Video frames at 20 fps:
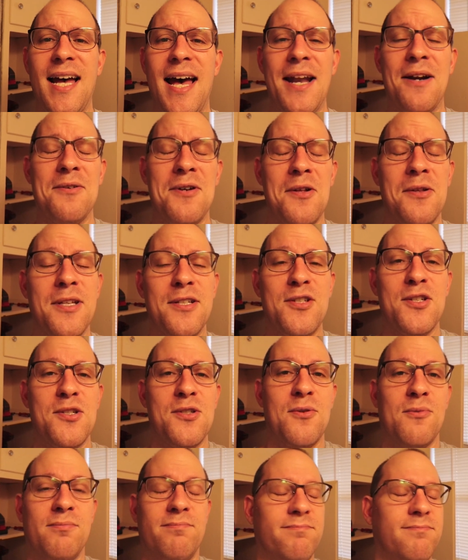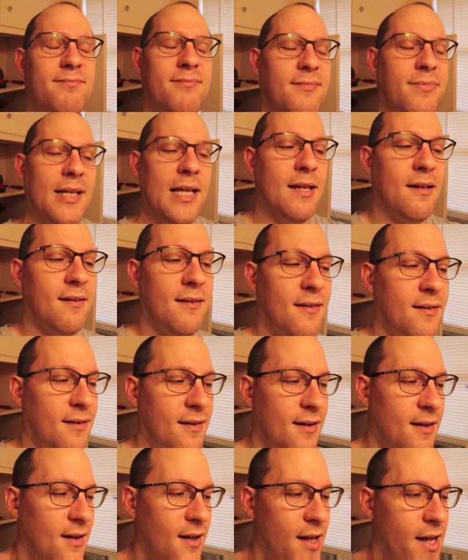I don't know,
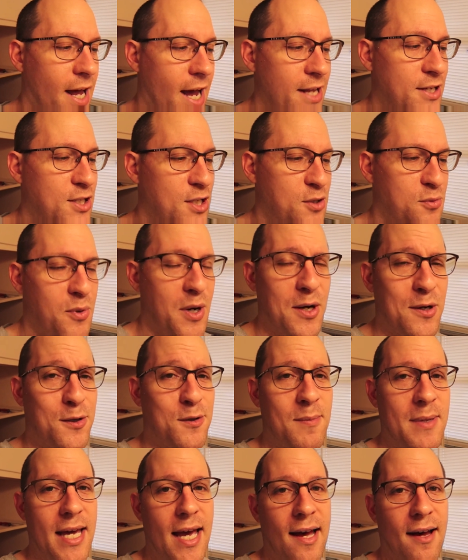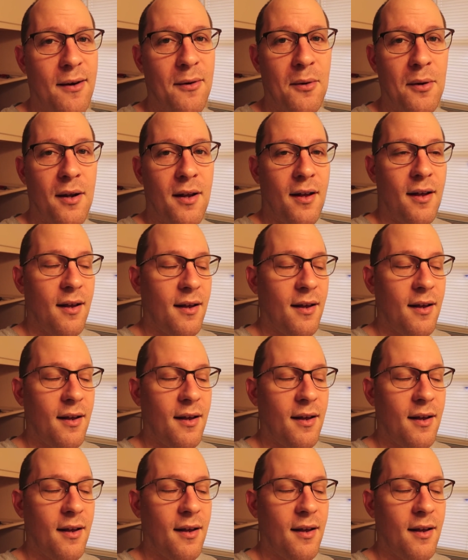that just weirds me out.